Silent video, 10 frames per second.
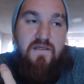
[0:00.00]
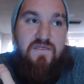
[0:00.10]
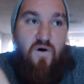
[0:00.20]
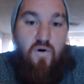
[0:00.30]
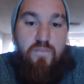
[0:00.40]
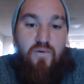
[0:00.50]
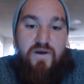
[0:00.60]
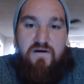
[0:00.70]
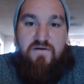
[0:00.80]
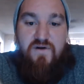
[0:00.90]
the whole
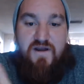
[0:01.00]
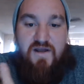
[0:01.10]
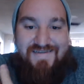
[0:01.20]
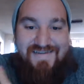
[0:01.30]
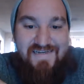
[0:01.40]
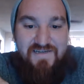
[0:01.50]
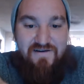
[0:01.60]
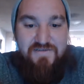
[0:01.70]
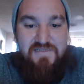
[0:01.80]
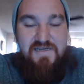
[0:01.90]
point of running on
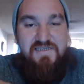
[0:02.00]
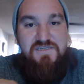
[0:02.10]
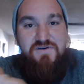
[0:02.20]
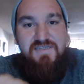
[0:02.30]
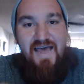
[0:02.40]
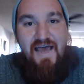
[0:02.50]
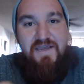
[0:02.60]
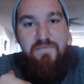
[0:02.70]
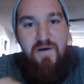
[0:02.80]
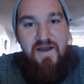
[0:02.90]
ketones is to
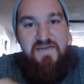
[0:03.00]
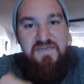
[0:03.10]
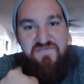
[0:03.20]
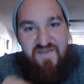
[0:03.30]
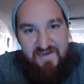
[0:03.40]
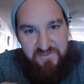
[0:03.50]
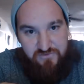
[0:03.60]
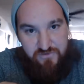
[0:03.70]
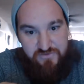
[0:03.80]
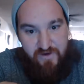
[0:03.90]
attack your body's fat
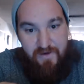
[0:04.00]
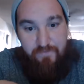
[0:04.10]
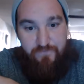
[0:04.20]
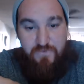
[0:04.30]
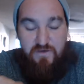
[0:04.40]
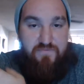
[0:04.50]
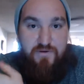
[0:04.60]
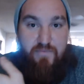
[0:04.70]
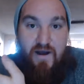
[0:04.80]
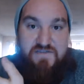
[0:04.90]
stores, right? Your,
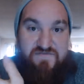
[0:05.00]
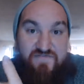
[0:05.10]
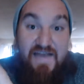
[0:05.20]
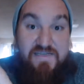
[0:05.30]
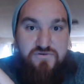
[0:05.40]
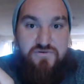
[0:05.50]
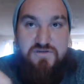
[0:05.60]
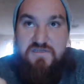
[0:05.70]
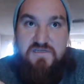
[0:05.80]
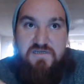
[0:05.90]
your body's fat
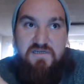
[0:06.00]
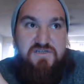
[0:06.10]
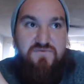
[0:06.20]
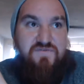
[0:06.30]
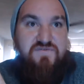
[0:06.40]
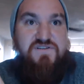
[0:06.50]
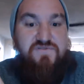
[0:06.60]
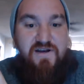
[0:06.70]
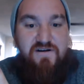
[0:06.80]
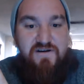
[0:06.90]
stores is it's a
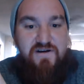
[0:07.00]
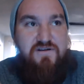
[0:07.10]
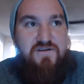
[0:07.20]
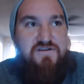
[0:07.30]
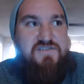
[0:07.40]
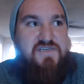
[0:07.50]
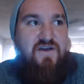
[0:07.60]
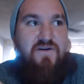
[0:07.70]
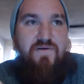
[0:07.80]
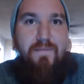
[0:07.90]
refrigerator. You know, you're just
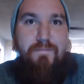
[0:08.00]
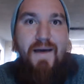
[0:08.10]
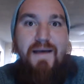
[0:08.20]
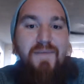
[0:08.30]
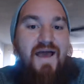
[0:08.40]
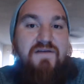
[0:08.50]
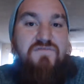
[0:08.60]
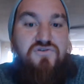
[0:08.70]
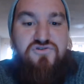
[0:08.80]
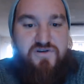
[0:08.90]
carrying around a backpack of
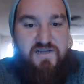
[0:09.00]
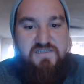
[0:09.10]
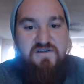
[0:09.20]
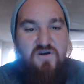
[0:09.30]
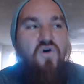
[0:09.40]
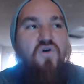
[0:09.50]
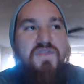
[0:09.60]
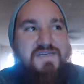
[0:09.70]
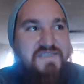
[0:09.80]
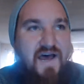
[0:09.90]
nutrients all
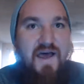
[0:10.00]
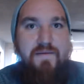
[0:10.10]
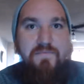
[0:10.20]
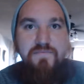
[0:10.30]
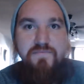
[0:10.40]
the time.